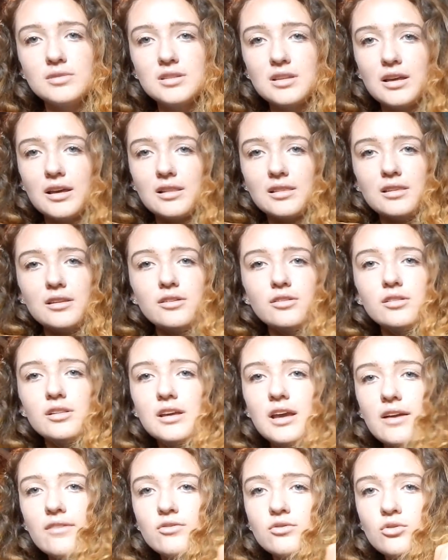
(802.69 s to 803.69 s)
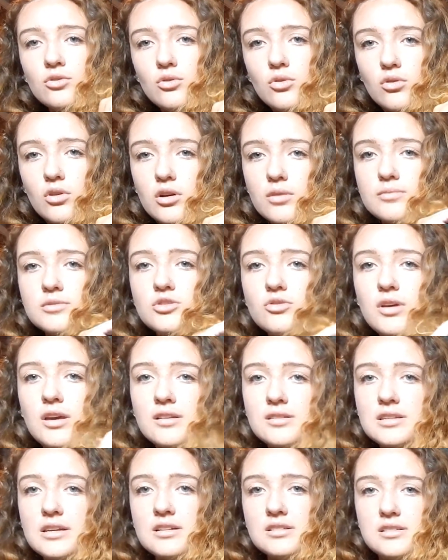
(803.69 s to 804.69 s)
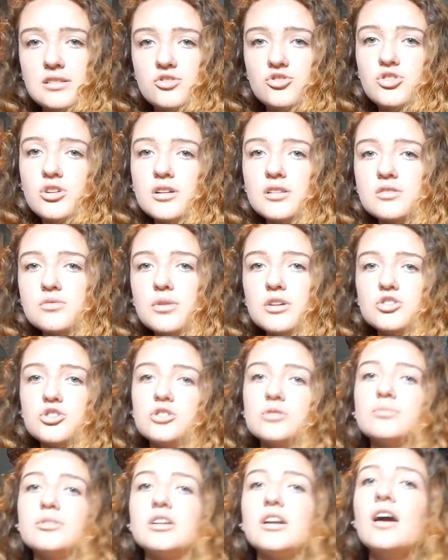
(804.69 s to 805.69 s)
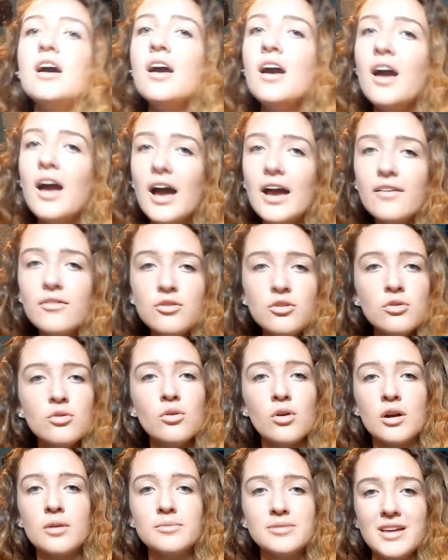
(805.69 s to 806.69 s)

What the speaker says: Like, literally, I have noodle arms. You can't see because it's a giant sweatshirt, but I have noodle arms.